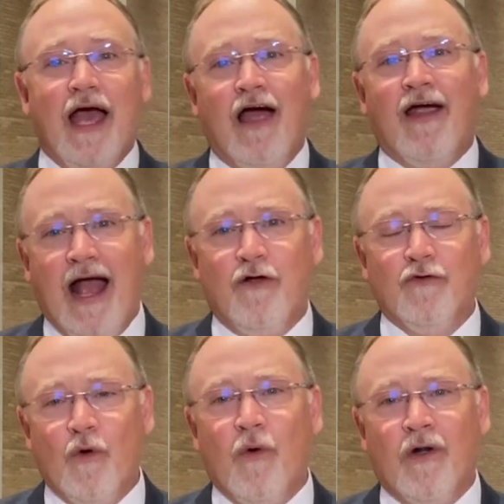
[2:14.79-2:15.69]
our
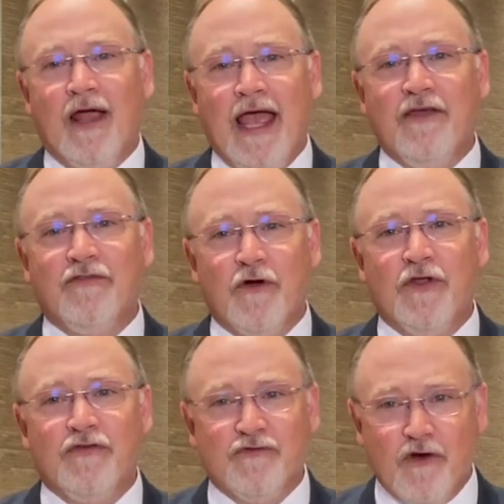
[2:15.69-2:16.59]
outdoor
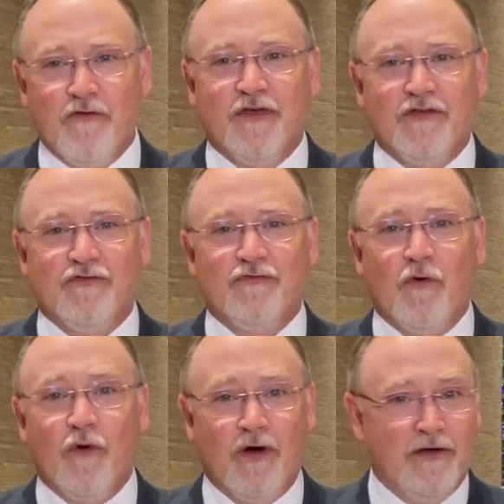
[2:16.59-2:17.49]
8:30 service
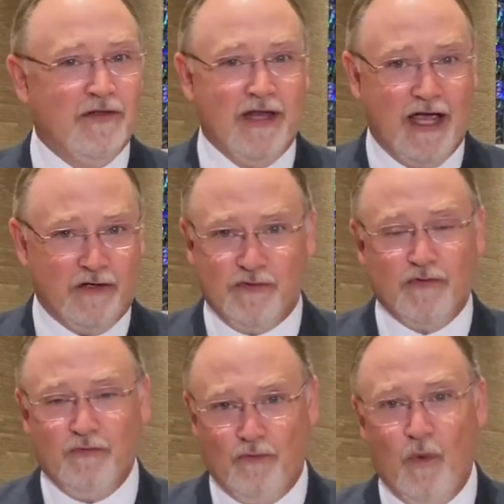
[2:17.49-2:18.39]
for the next
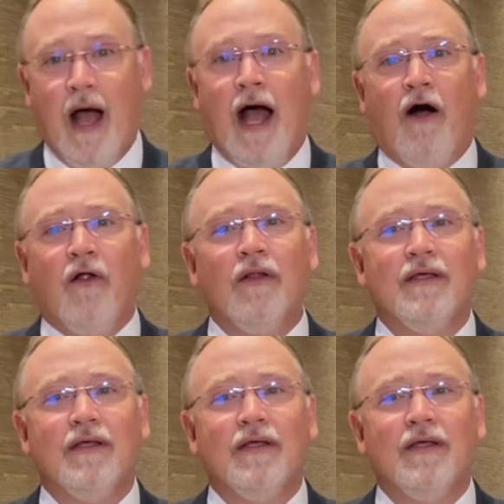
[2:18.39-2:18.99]
while,